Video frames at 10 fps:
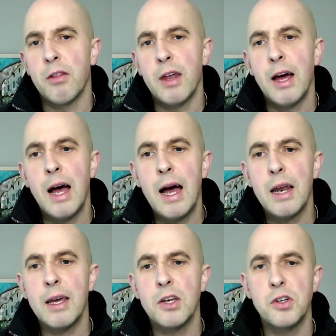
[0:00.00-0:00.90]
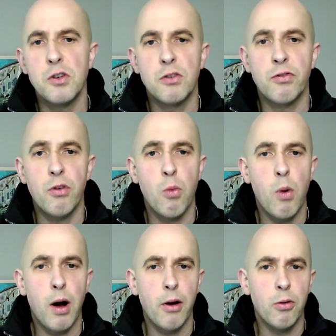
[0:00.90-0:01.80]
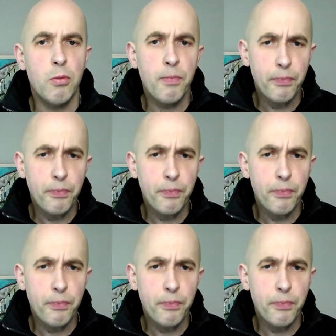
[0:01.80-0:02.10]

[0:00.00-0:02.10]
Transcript: they'd had issues for a while,